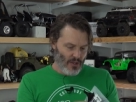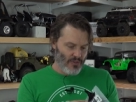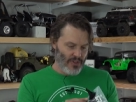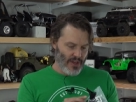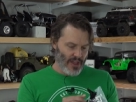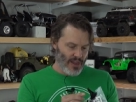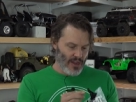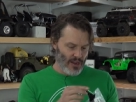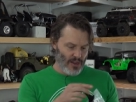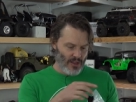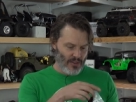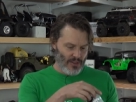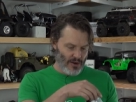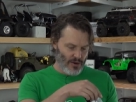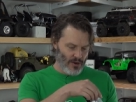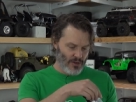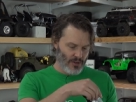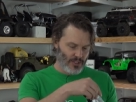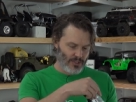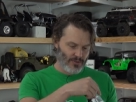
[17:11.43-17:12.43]
They, they
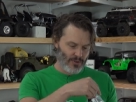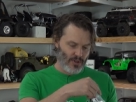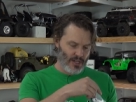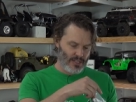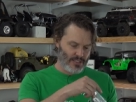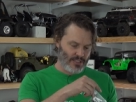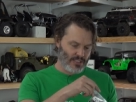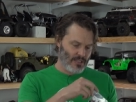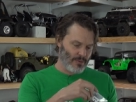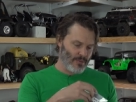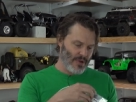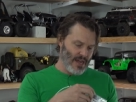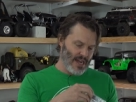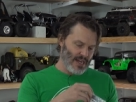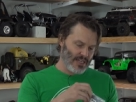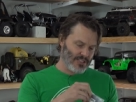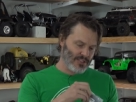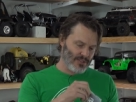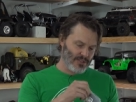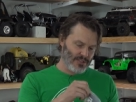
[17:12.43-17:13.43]
are useful on some
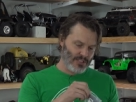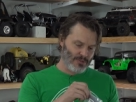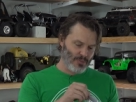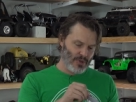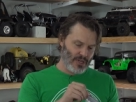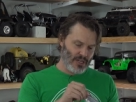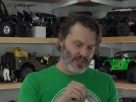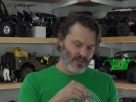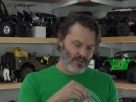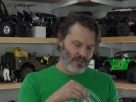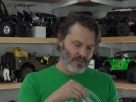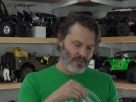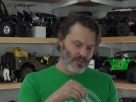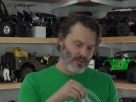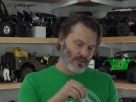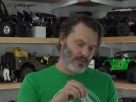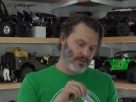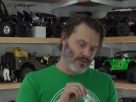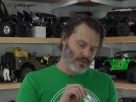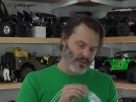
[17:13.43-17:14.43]
axles, but
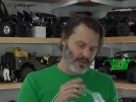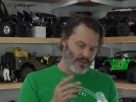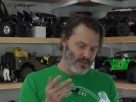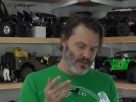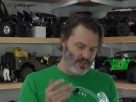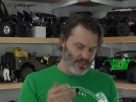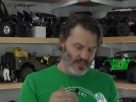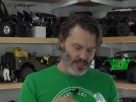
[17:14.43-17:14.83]
in